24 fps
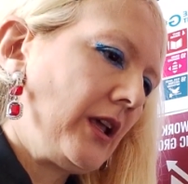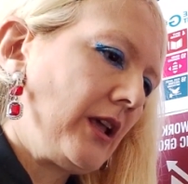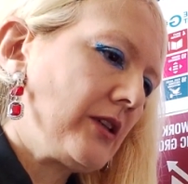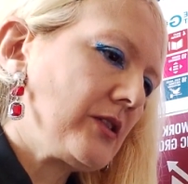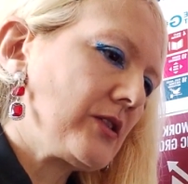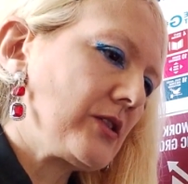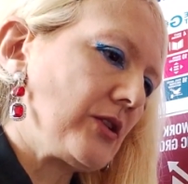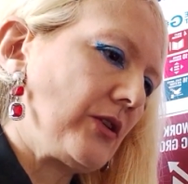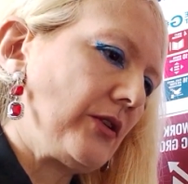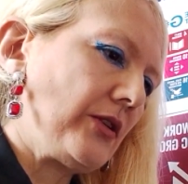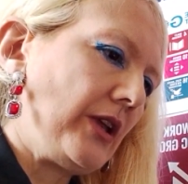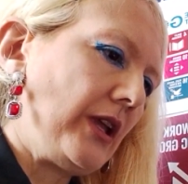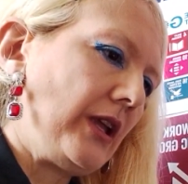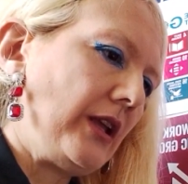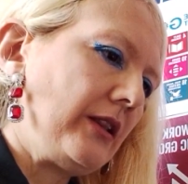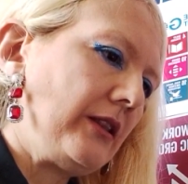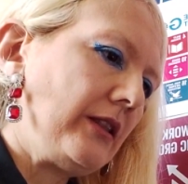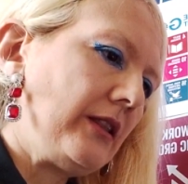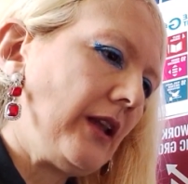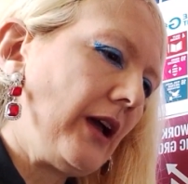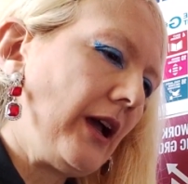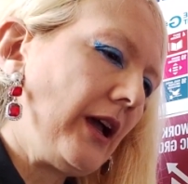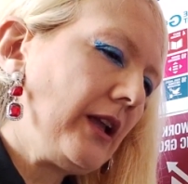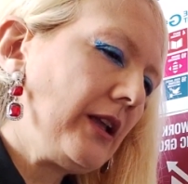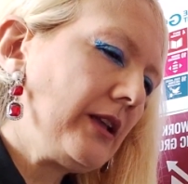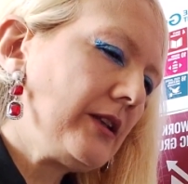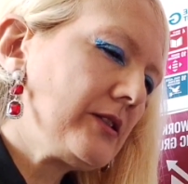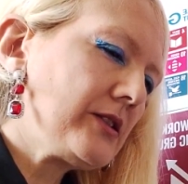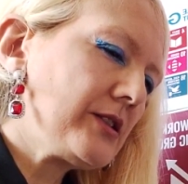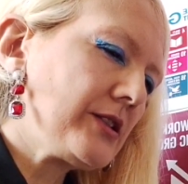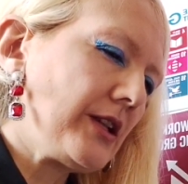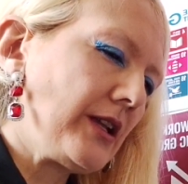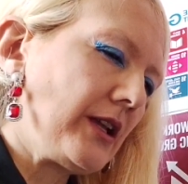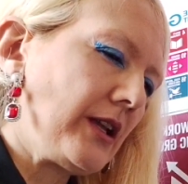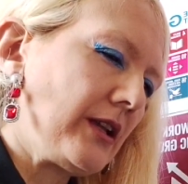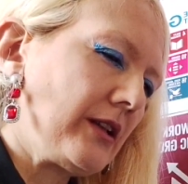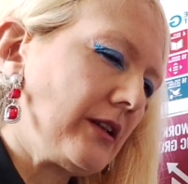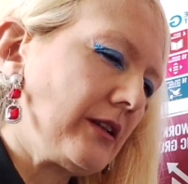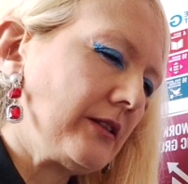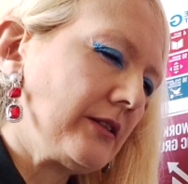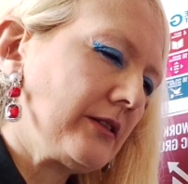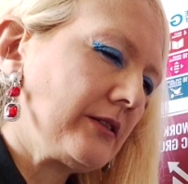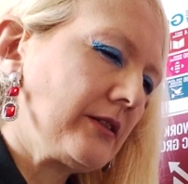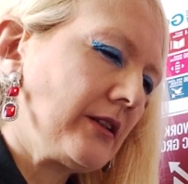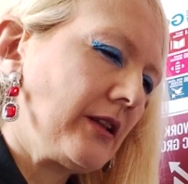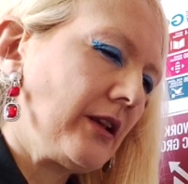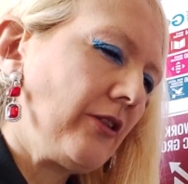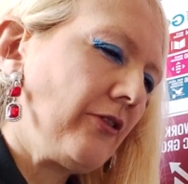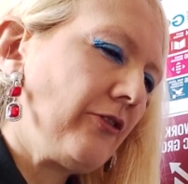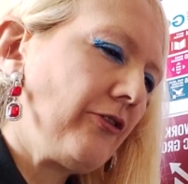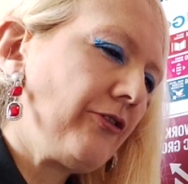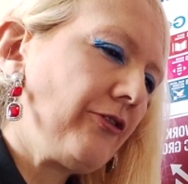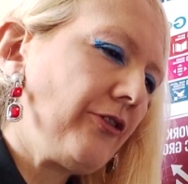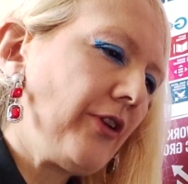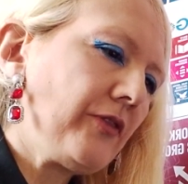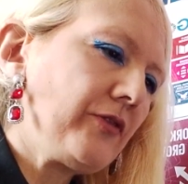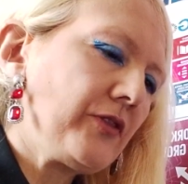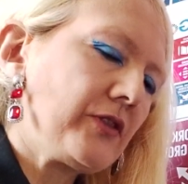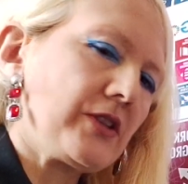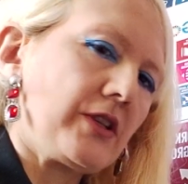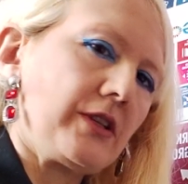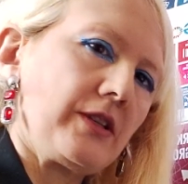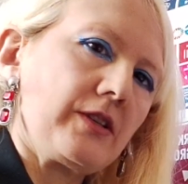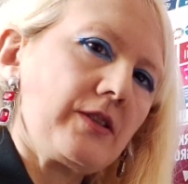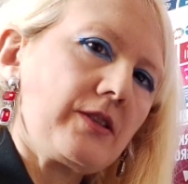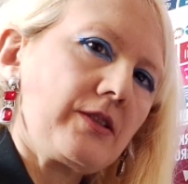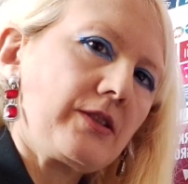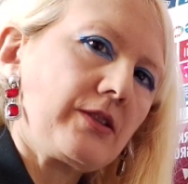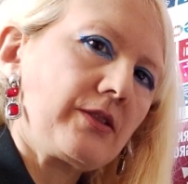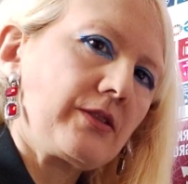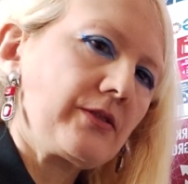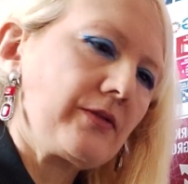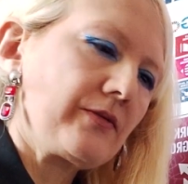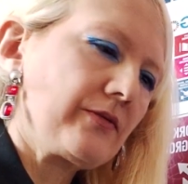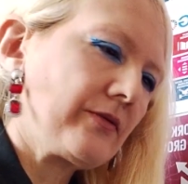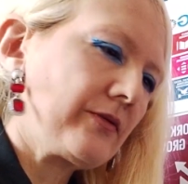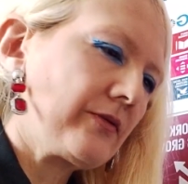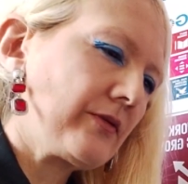So in 1950s,